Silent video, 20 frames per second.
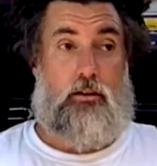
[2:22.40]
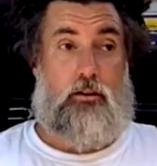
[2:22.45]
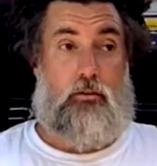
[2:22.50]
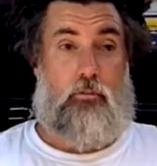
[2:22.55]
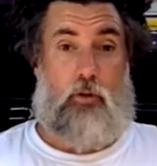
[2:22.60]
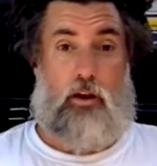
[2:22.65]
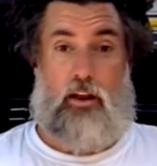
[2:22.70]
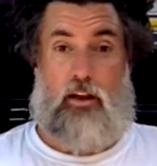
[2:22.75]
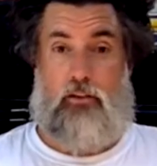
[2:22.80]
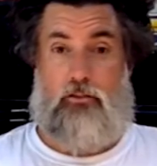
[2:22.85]

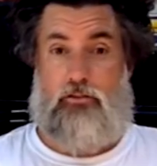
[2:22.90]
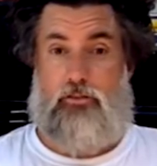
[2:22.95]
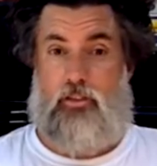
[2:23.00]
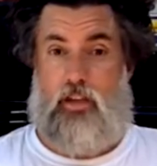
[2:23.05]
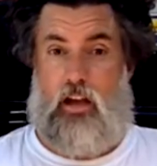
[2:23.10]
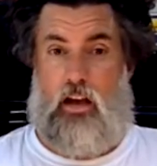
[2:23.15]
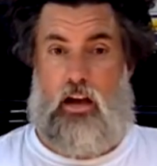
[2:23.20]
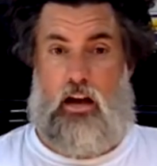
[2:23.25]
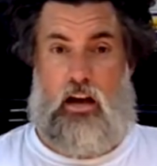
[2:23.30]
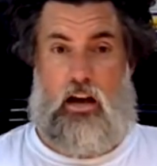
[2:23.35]
What else?
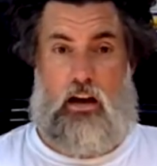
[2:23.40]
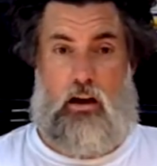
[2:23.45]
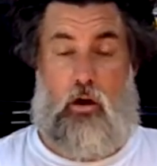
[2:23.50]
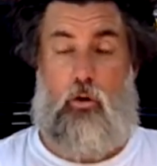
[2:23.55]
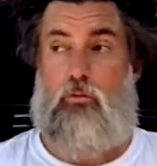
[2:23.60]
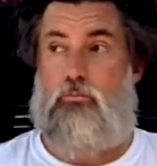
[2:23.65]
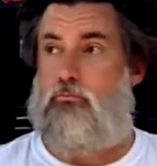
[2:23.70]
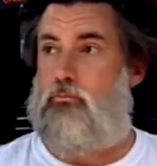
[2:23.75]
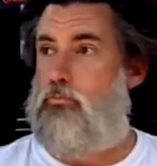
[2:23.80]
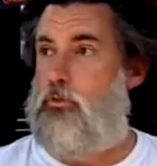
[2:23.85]

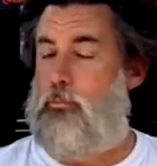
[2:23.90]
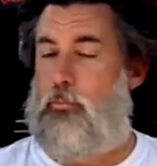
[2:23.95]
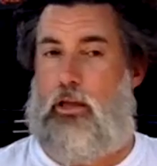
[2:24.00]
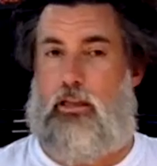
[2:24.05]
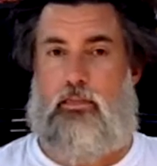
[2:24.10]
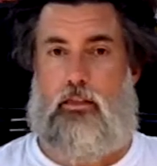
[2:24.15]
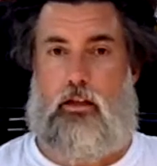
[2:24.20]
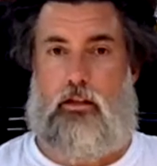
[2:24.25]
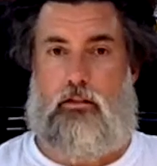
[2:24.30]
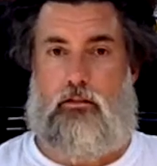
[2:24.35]
The
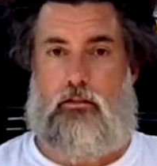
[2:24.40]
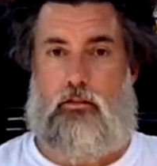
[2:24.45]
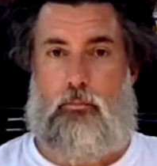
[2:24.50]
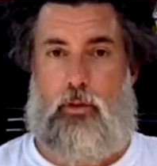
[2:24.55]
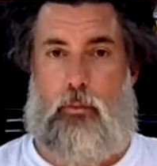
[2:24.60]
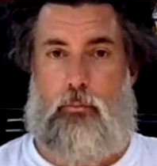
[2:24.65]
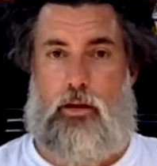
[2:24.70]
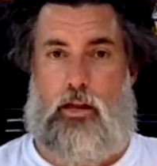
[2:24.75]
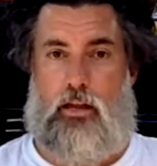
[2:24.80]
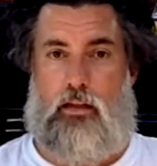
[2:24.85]
big thing, the
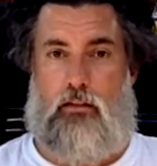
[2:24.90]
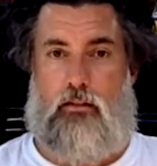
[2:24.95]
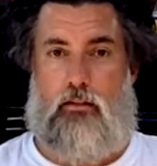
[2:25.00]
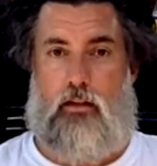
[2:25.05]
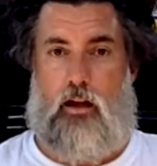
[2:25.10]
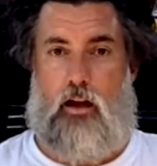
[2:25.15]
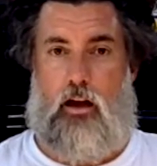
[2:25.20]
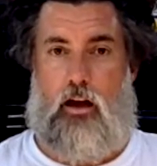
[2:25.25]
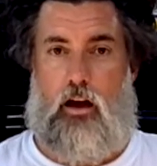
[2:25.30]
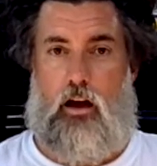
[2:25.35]
Bimini.
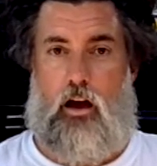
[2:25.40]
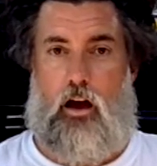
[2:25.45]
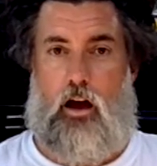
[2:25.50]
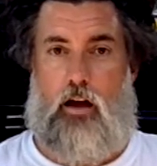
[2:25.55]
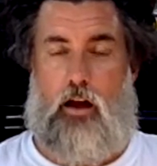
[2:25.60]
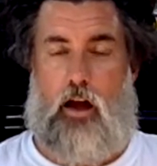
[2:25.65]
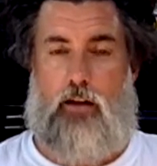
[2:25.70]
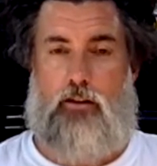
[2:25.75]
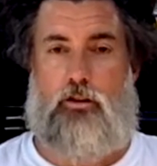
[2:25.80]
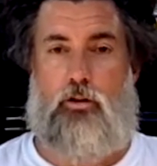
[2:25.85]

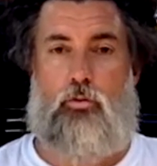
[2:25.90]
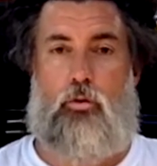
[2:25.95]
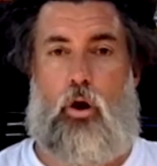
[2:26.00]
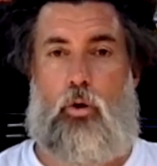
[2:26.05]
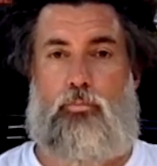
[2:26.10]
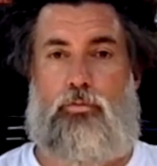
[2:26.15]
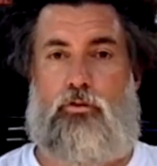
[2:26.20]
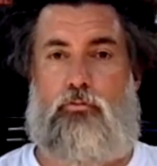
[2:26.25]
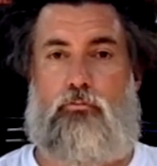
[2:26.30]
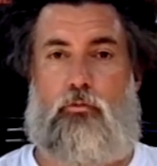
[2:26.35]
I do
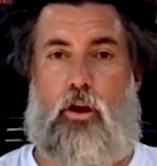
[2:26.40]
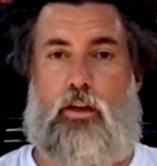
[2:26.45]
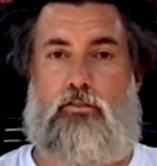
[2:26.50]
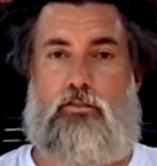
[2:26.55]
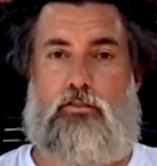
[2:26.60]
hope you've read the